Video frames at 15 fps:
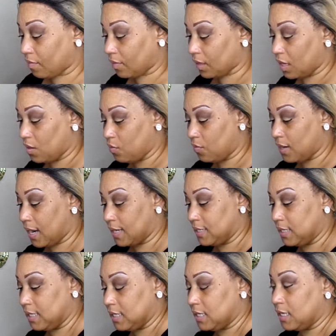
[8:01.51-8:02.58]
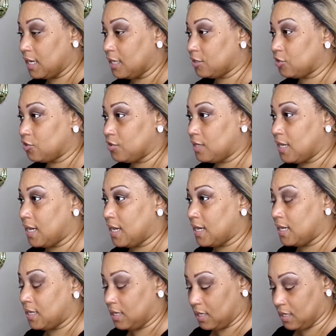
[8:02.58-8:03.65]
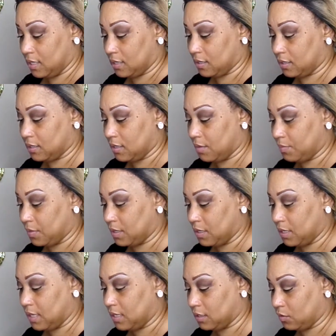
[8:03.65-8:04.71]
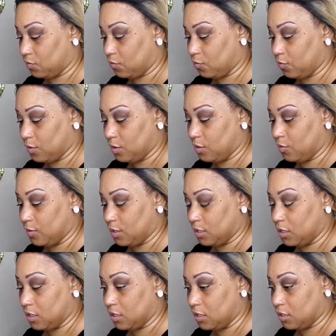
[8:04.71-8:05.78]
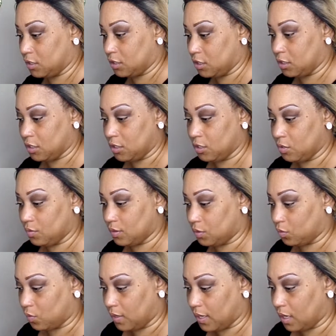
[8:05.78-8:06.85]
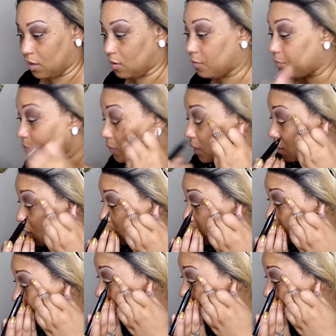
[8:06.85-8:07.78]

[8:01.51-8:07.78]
and what I did yesterday is something that's really, really good to do as well, is to